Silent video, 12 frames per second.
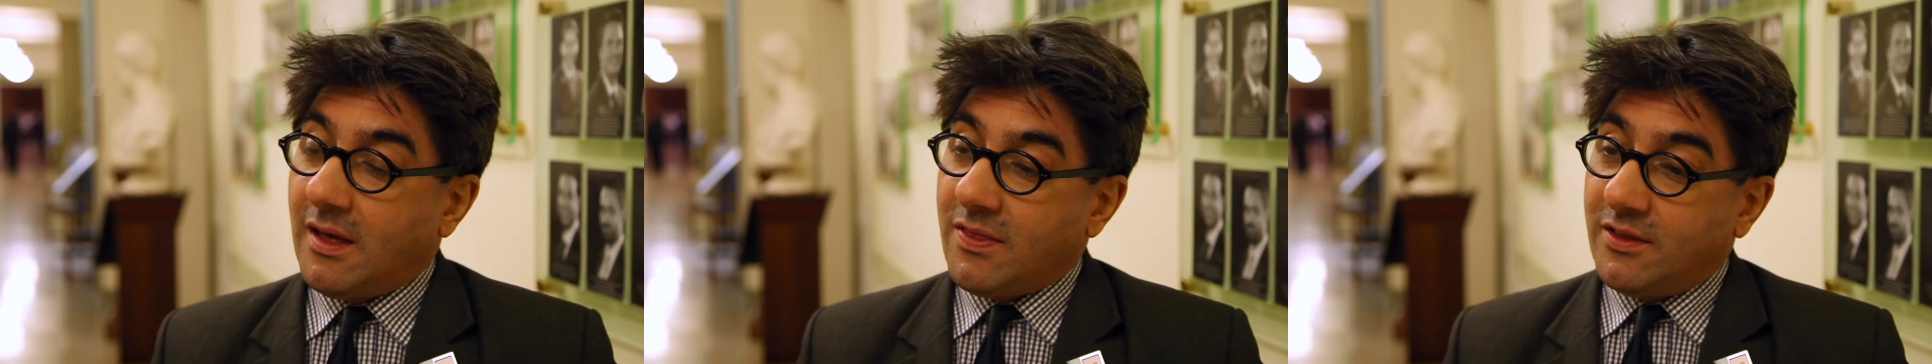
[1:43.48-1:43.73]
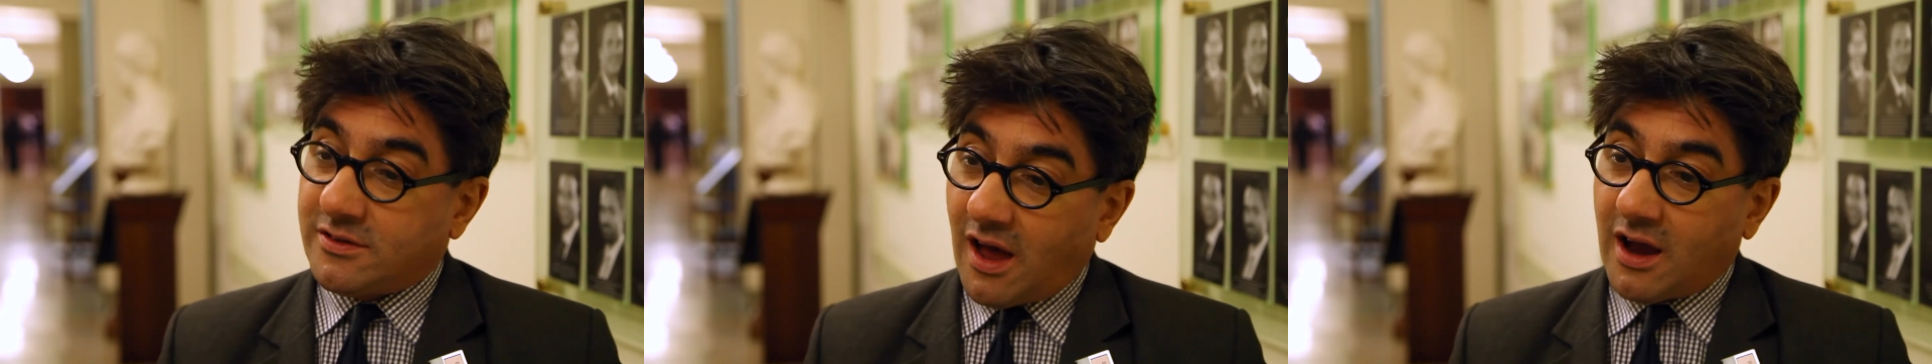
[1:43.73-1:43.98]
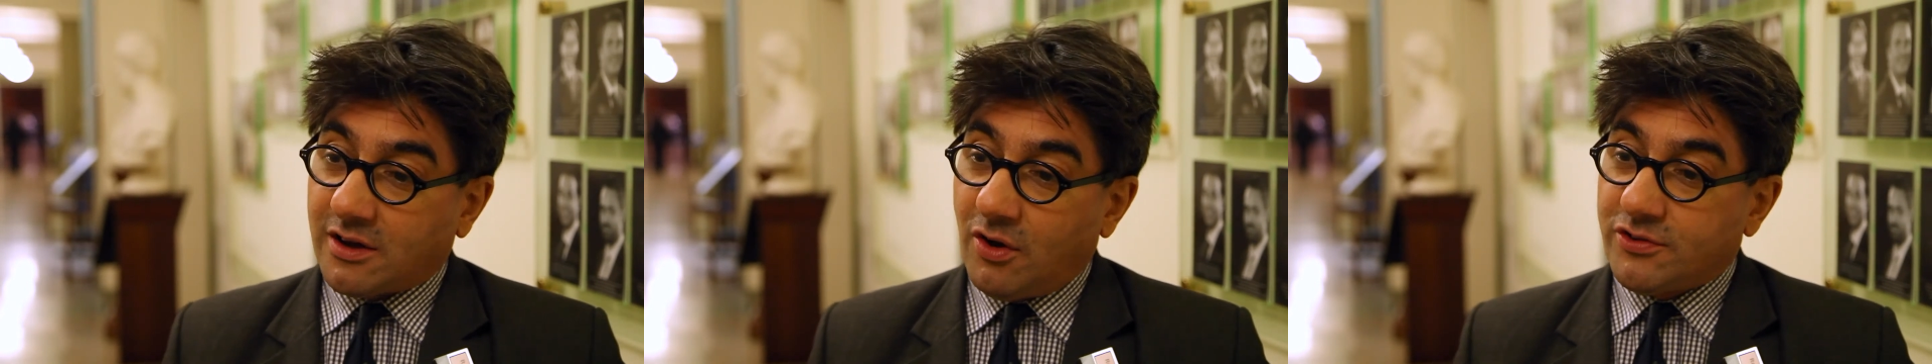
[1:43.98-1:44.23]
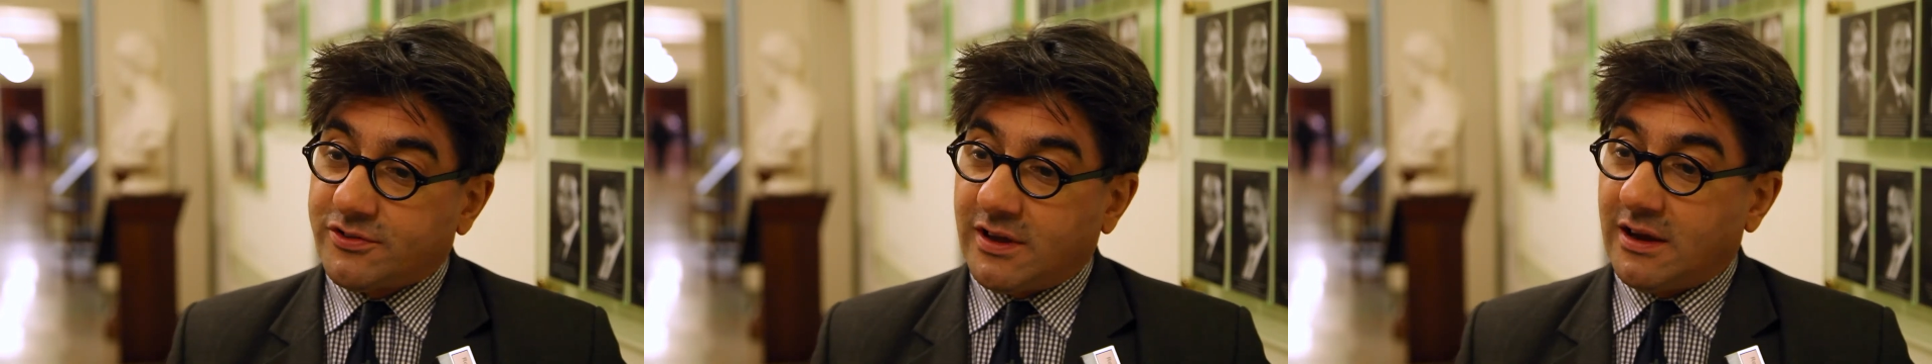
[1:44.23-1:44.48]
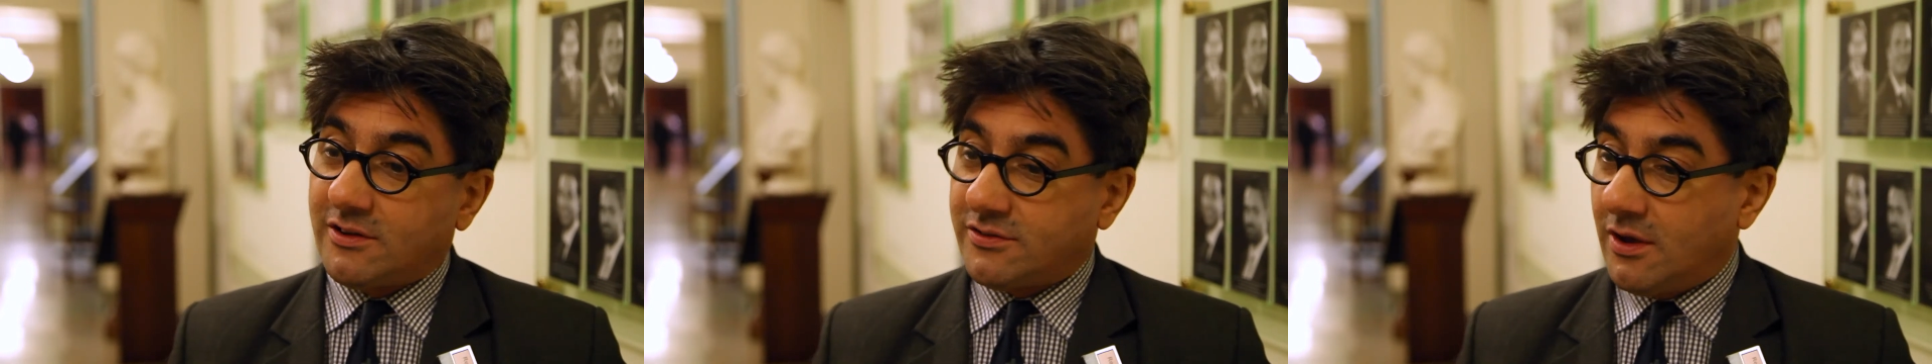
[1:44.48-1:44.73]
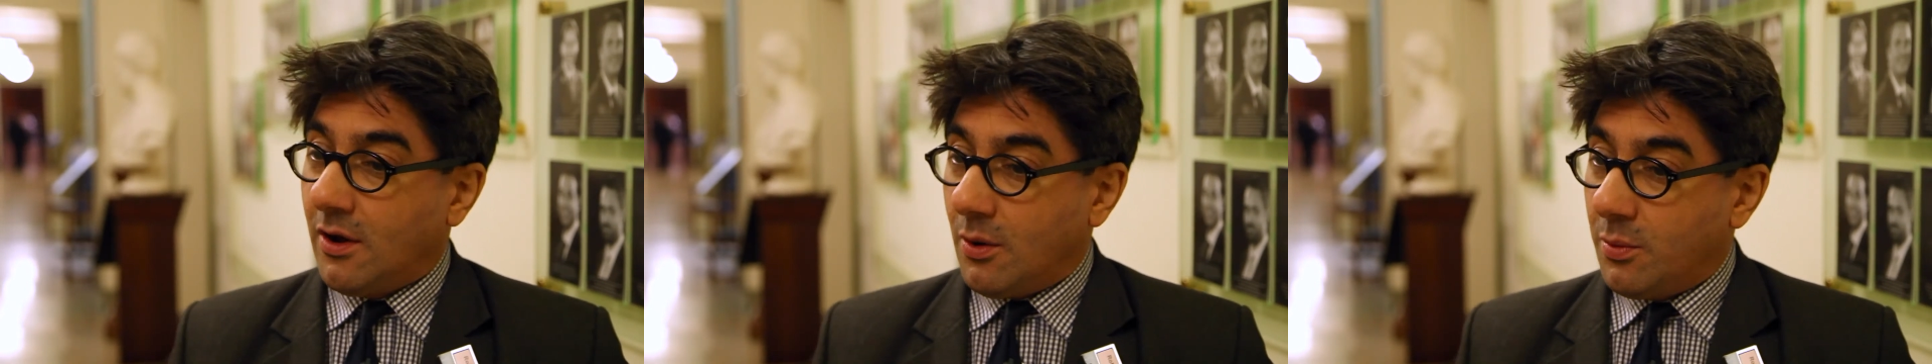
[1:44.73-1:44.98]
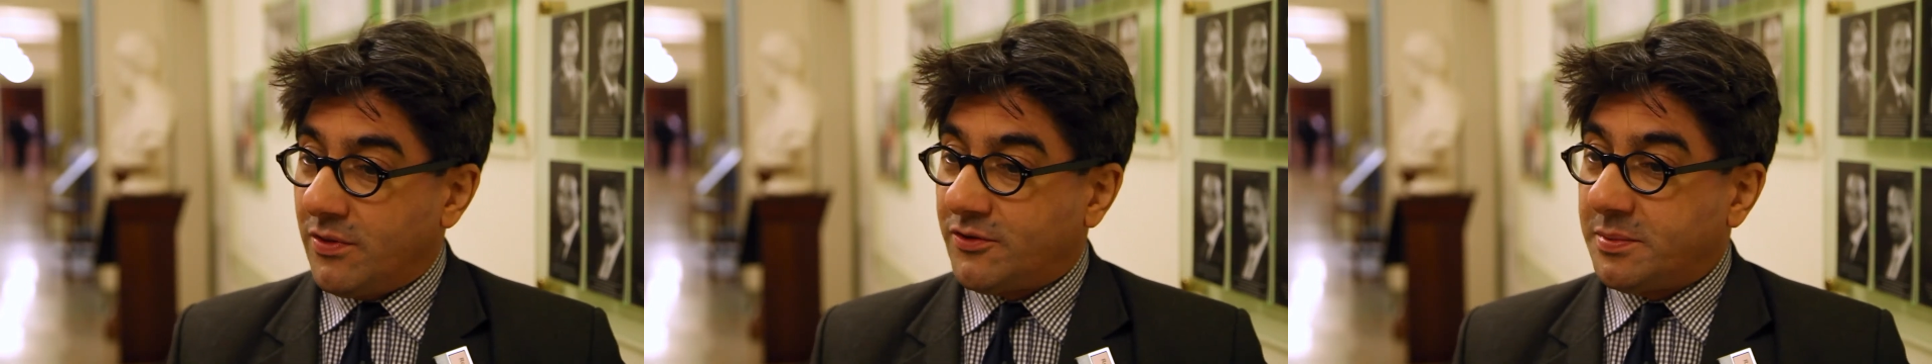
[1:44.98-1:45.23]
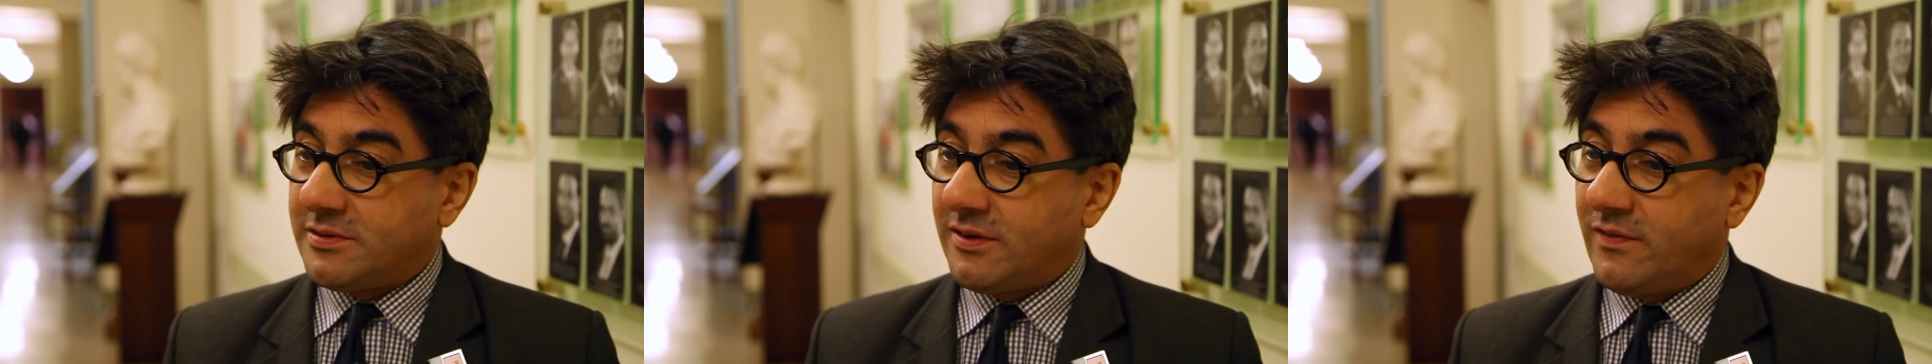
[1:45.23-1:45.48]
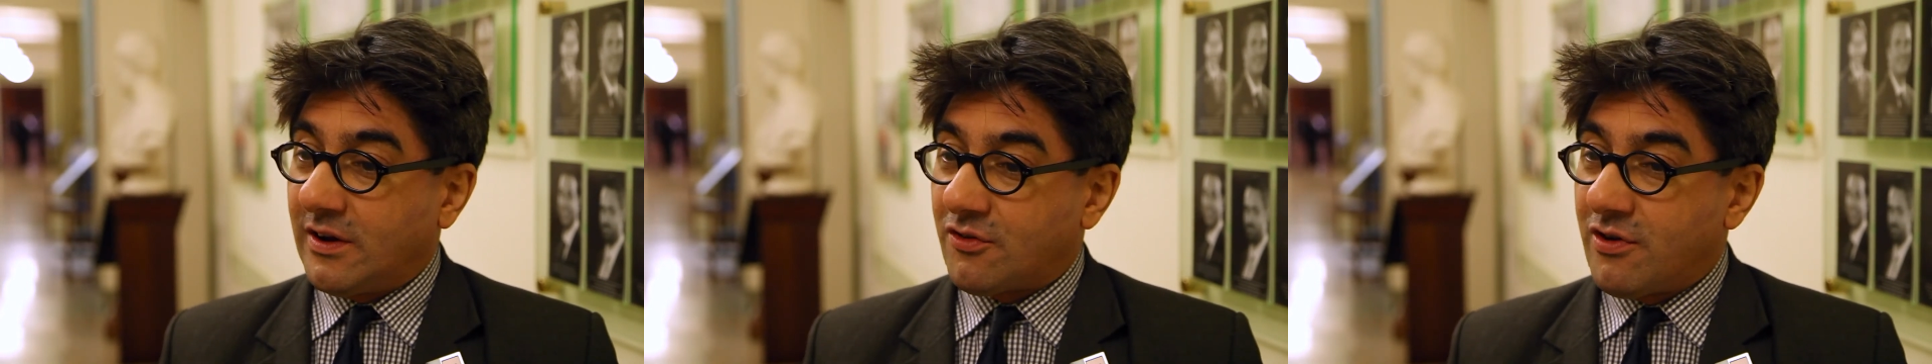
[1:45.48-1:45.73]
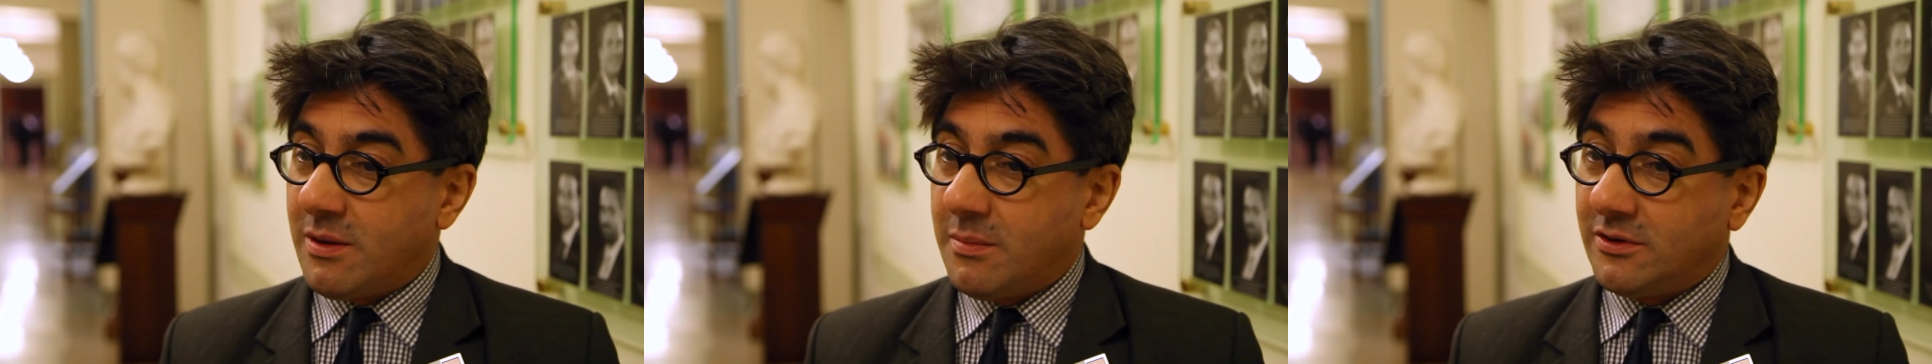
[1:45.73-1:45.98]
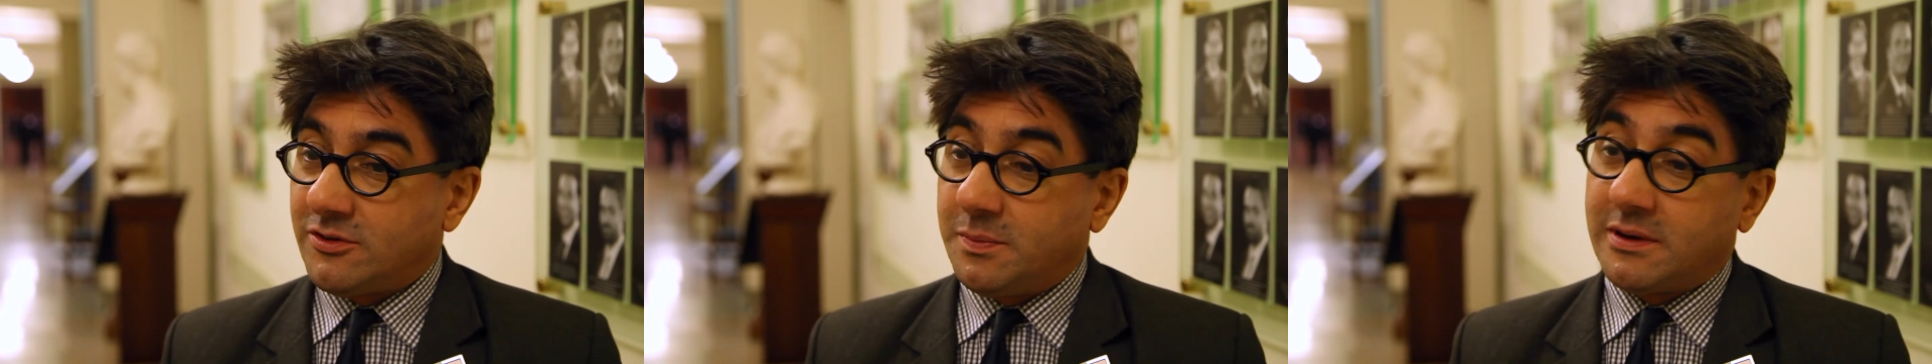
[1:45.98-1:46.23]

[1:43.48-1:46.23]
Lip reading: the diagnostics with specific treatments,